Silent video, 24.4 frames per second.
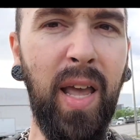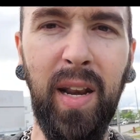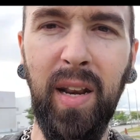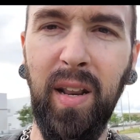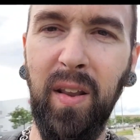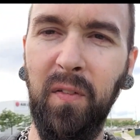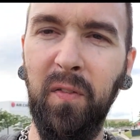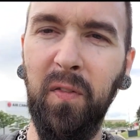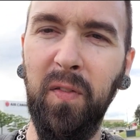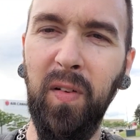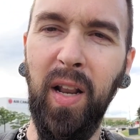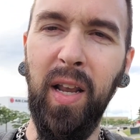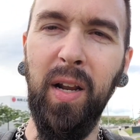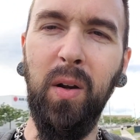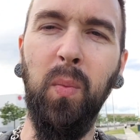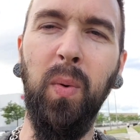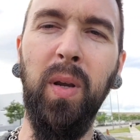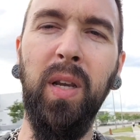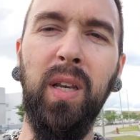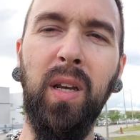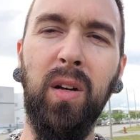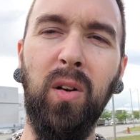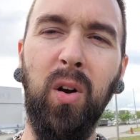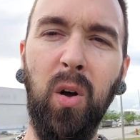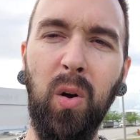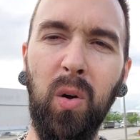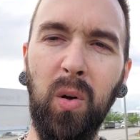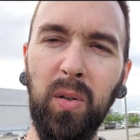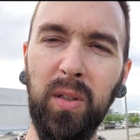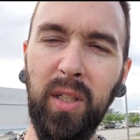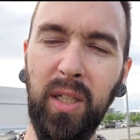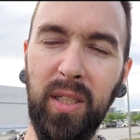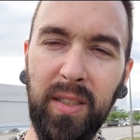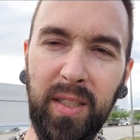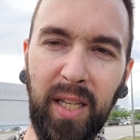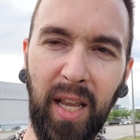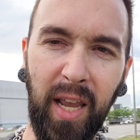if like we could hold
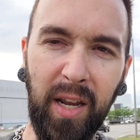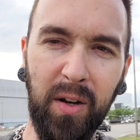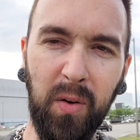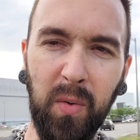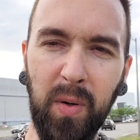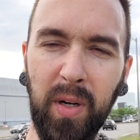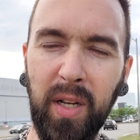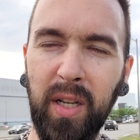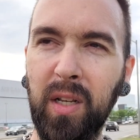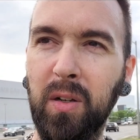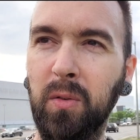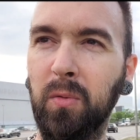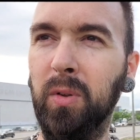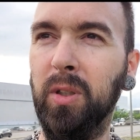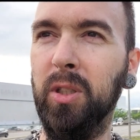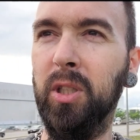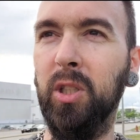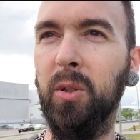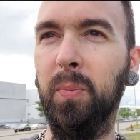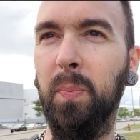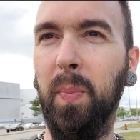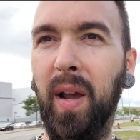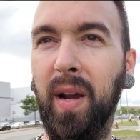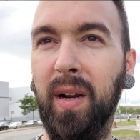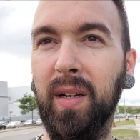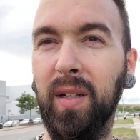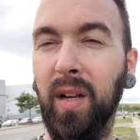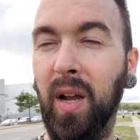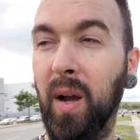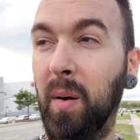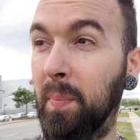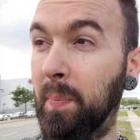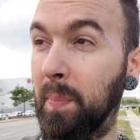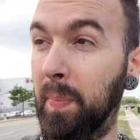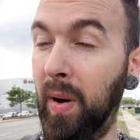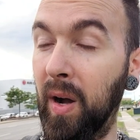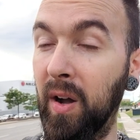integrity and respect
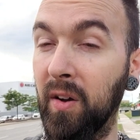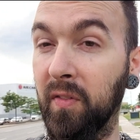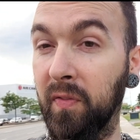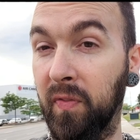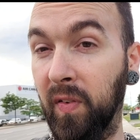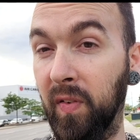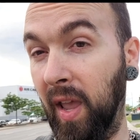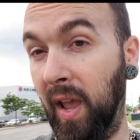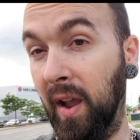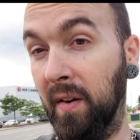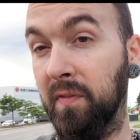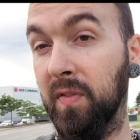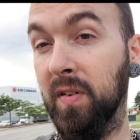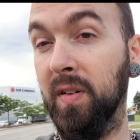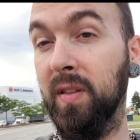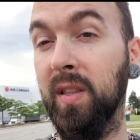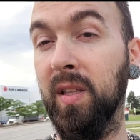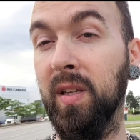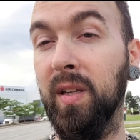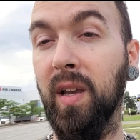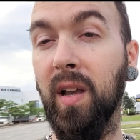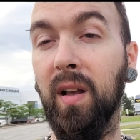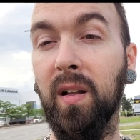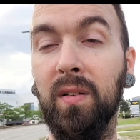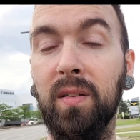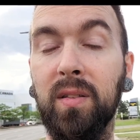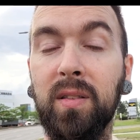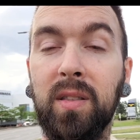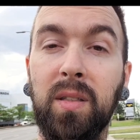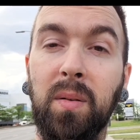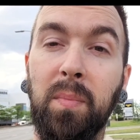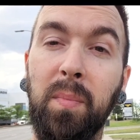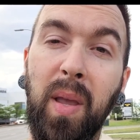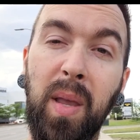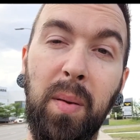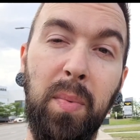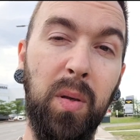above everything else,
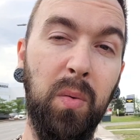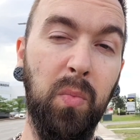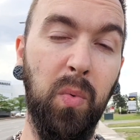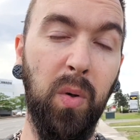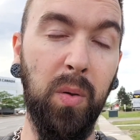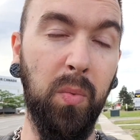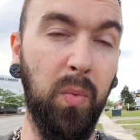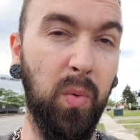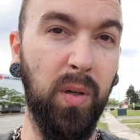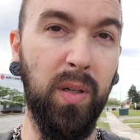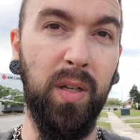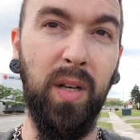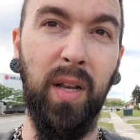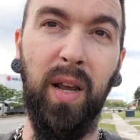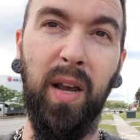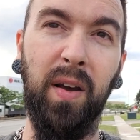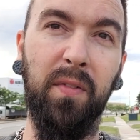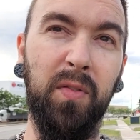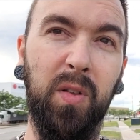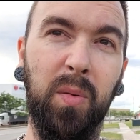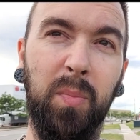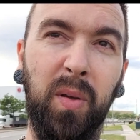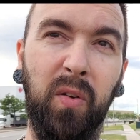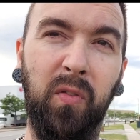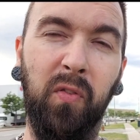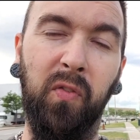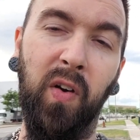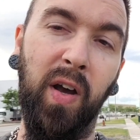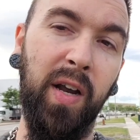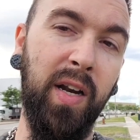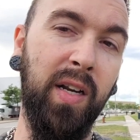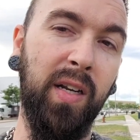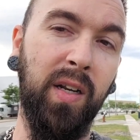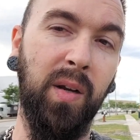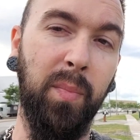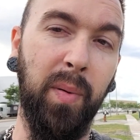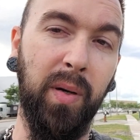then maybe we wouldn't have to be
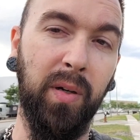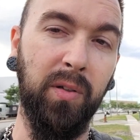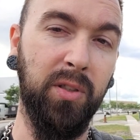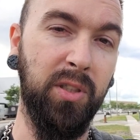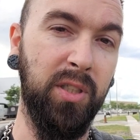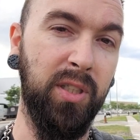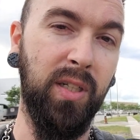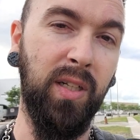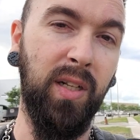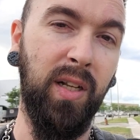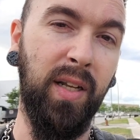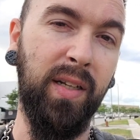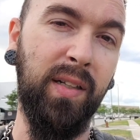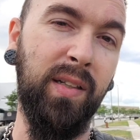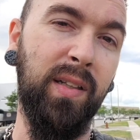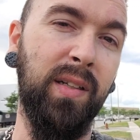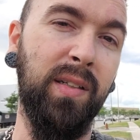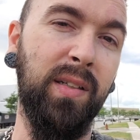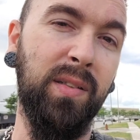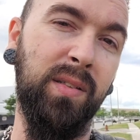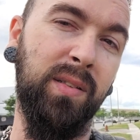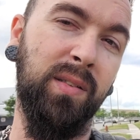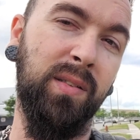fighting about shit like this.